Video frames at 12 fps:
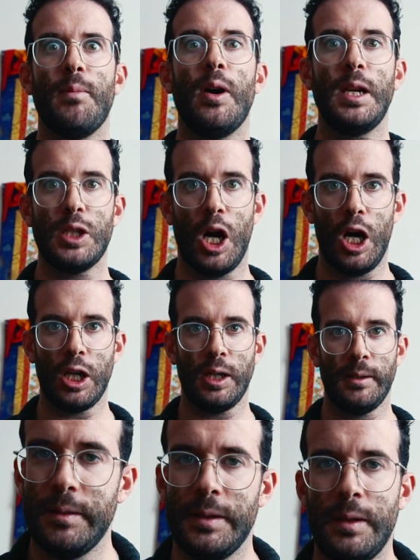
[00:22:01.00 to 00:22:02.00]
body talk.
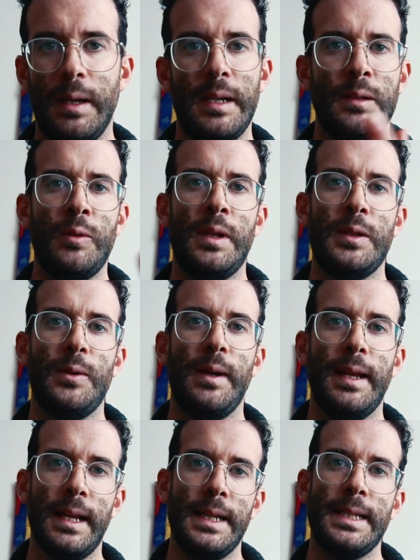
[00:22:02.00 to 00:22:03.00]
So let's do this
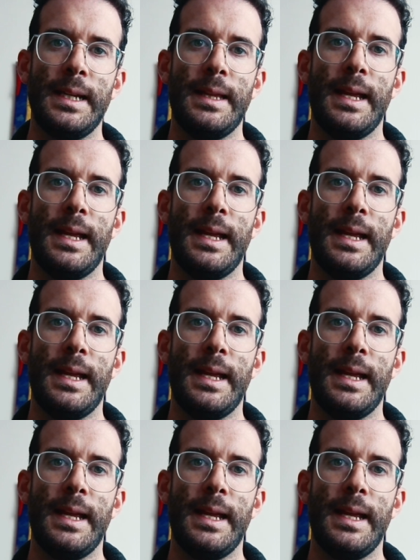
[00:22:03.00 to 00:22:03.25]
together. Let's say